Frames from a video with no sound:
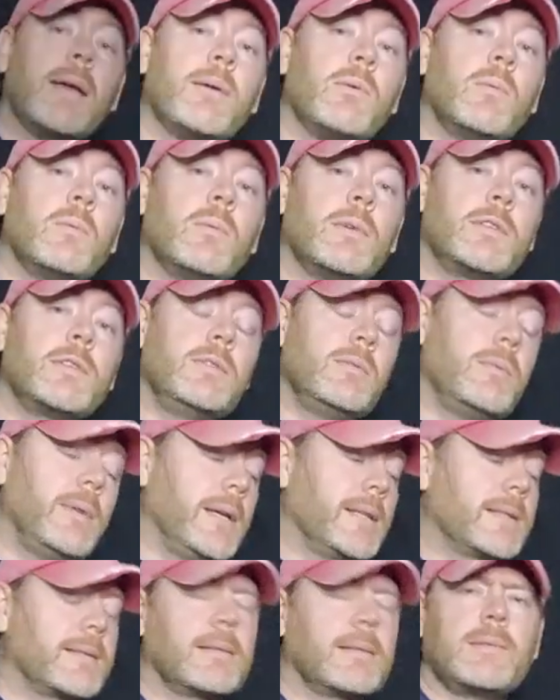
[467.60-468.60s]
I don't want you
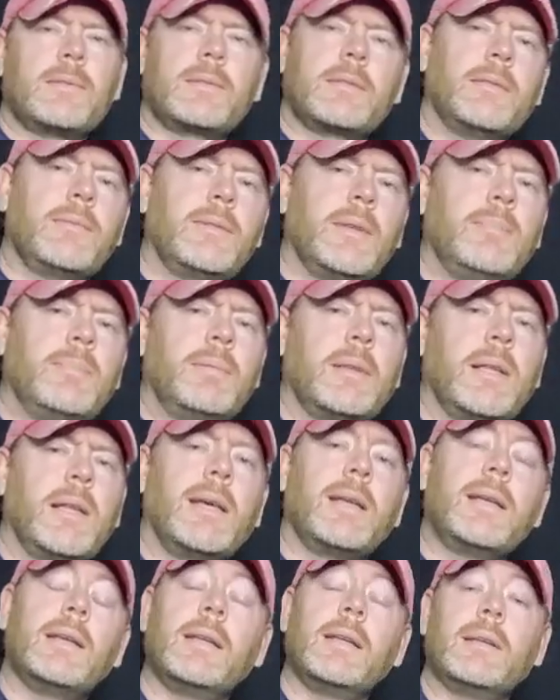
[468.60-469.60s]
exclusively
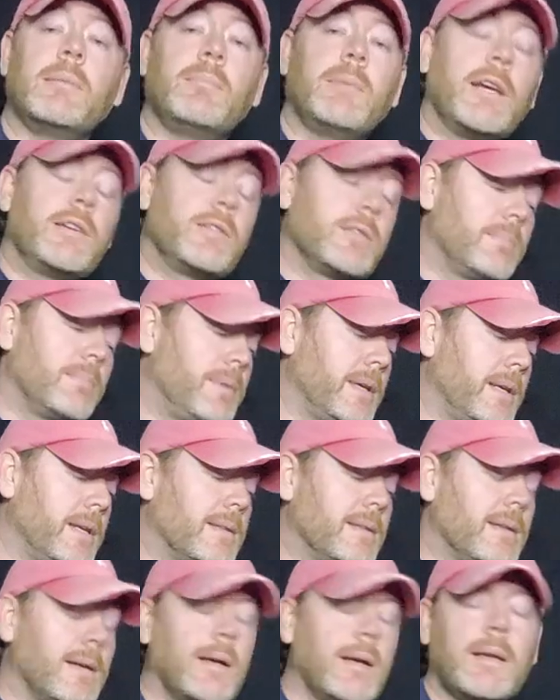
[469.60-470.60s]
playing in the major
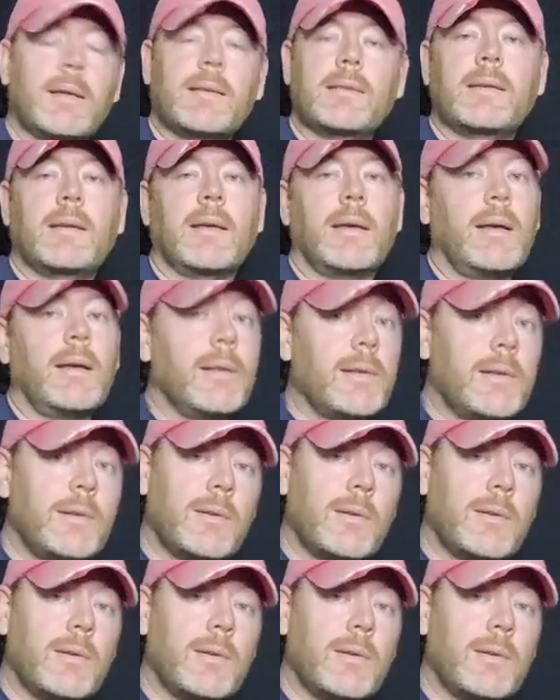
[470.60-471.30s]
pentatonic scale,